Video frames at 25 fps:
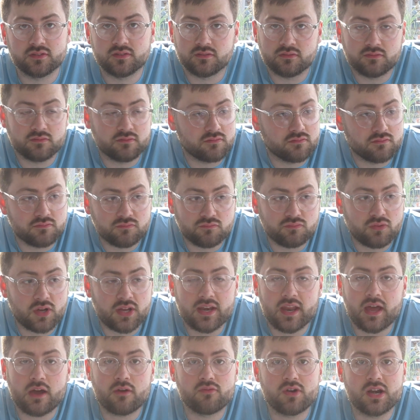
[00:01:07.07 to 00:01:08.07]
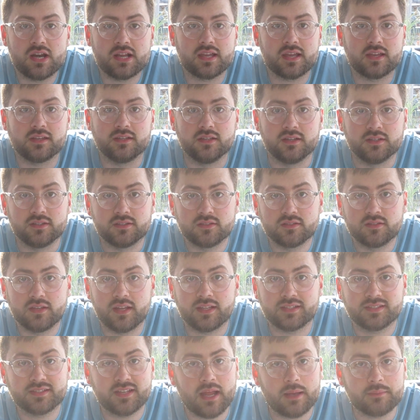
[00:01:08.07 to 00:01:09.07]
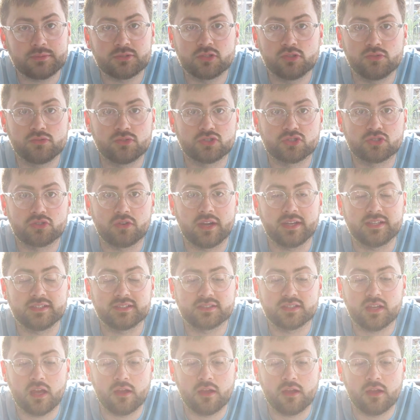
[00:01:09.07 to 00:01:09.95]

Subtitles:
We're now relegated. It's an absolute disgrace.